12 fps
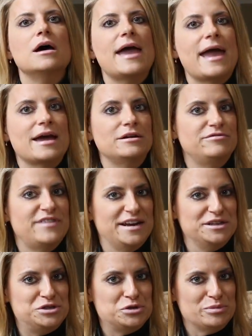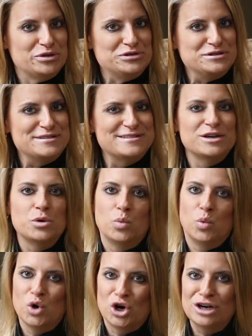and fatty tumors,
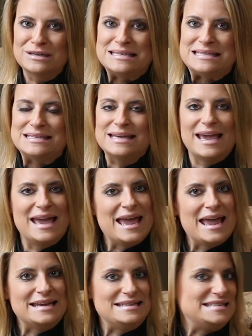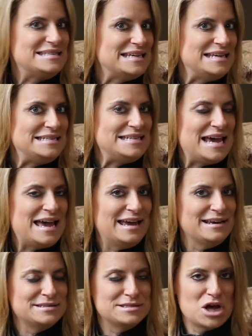warts, skin
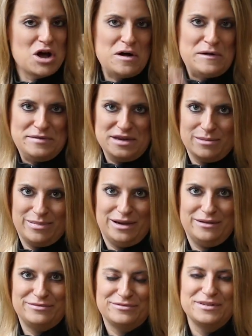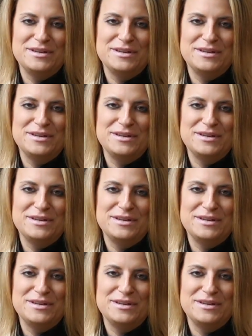tags, all the above.